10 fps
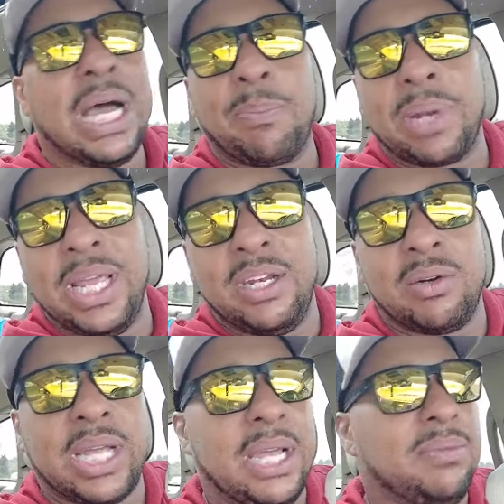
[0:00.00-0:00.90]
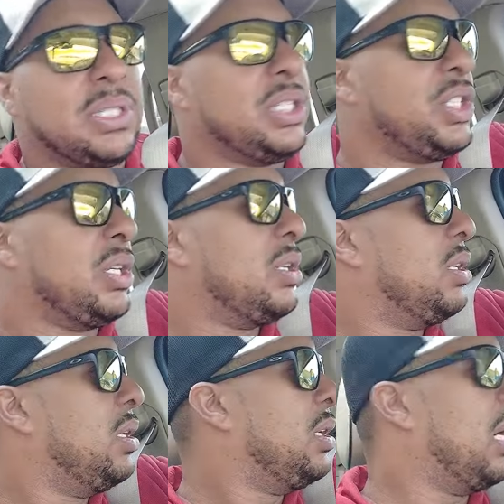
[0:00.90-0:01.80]
not playing no games this year.
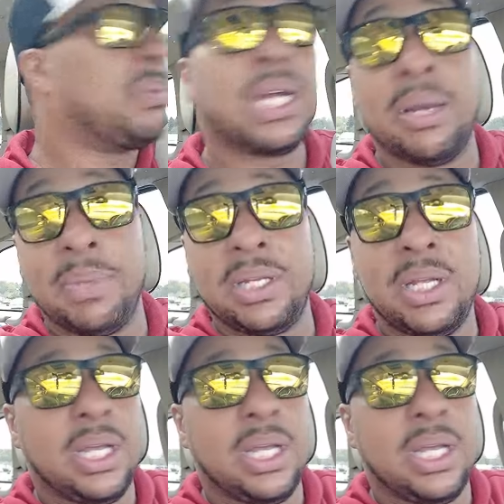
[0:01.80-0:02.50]
I'm coming,